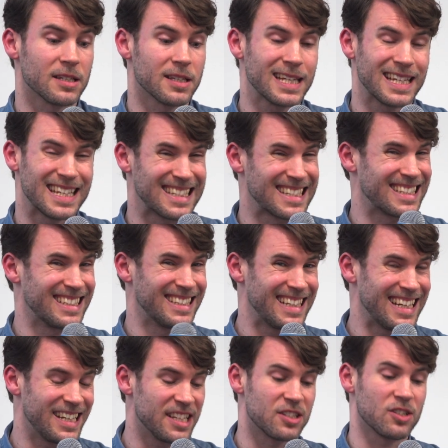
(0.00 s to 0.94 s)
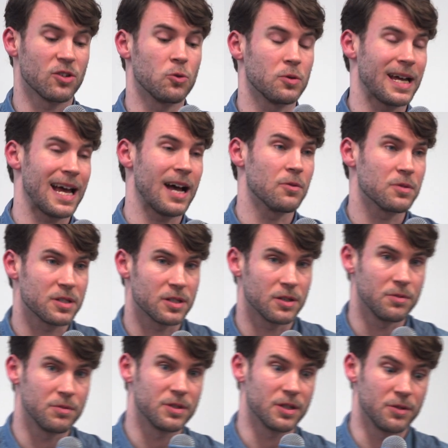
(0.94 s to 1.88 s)
So I think it's nearly sold out,
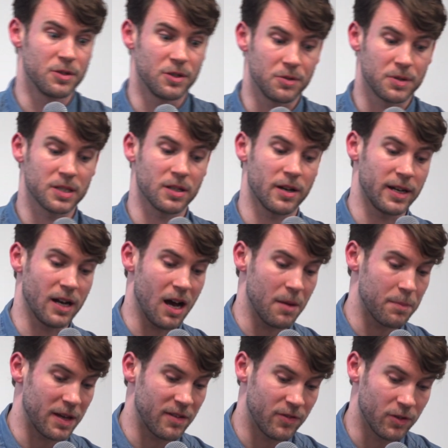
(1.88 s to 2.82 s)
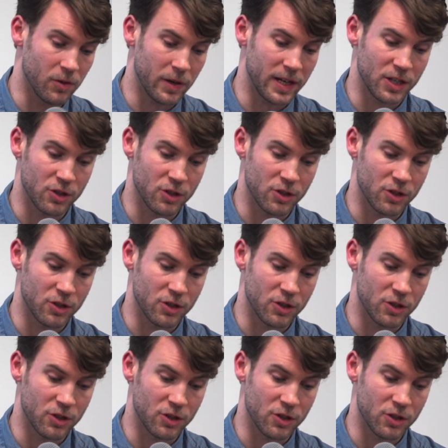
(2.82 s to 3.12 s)
so do sign up if you're